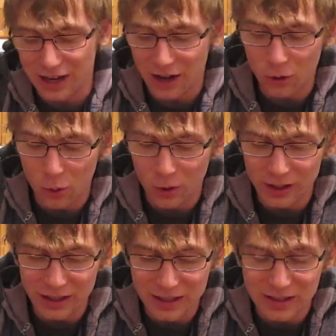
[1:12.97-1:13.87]
And I don't know what
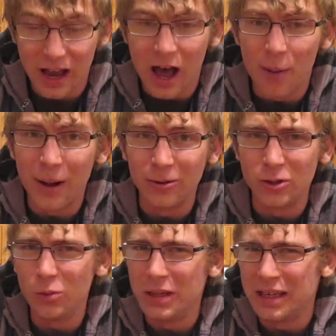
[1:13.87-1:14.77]
it is about
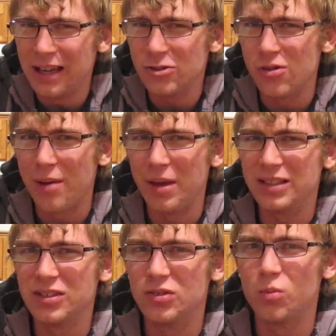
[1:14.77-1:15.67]
human nature that
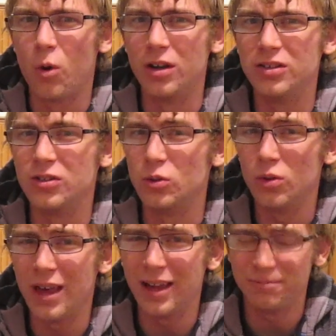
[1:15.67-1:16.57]
makes us want to
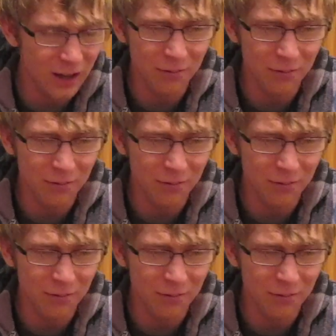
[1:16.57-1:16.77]
do that.